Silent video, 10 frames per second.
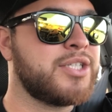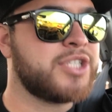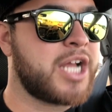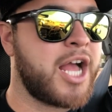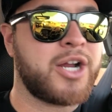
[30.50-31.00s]

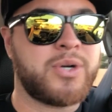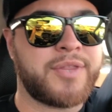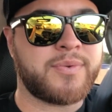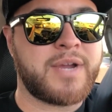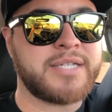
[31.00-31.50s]
Chicago
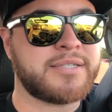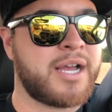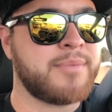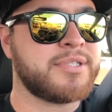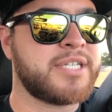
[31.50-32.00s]
at the right
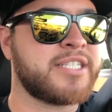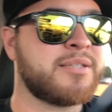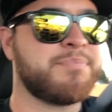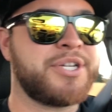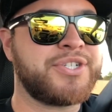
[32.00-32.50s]
time to take
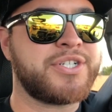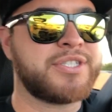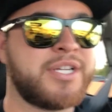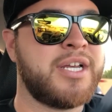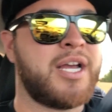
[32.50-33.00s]
some
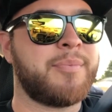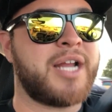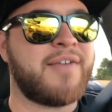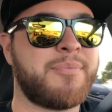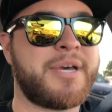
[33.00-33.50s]
pictures. I'm
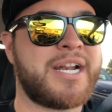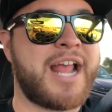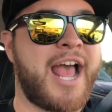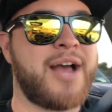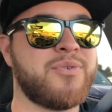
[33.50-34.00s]
gonna have about
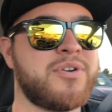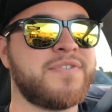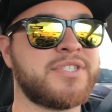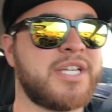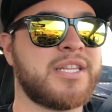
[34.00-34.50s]
an hour
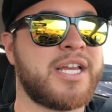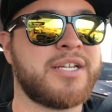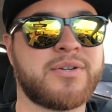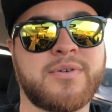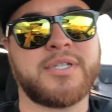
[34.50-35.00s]
of
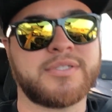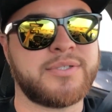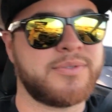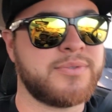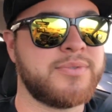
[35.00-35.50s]
sunlight according
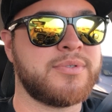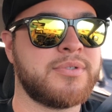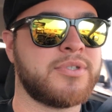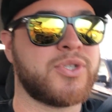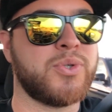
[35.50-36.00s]
to
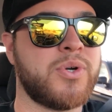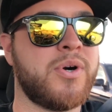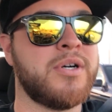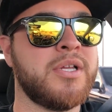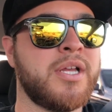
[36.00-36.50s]

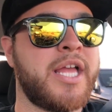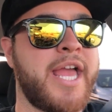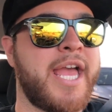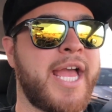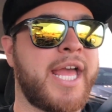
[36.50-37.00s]
Google,
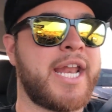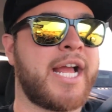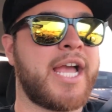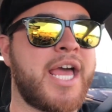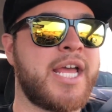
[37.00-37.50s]
and
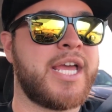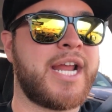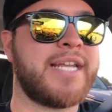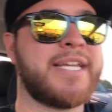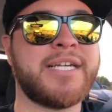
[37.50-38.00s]
I got an
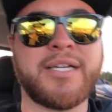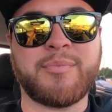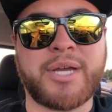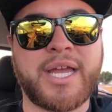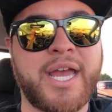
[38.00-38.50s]
idea
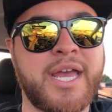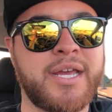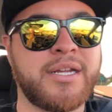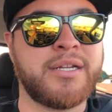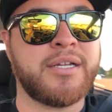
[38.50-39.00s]
in my
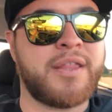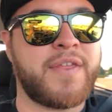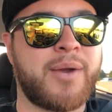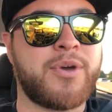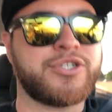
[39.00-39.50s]
head
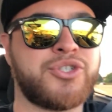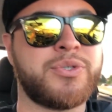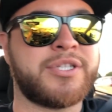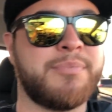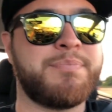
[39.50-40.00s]
that I want to
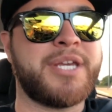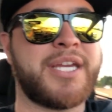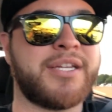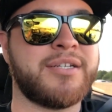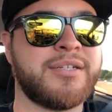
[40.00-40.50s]
shoot at the
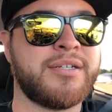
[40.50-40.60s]
Bean,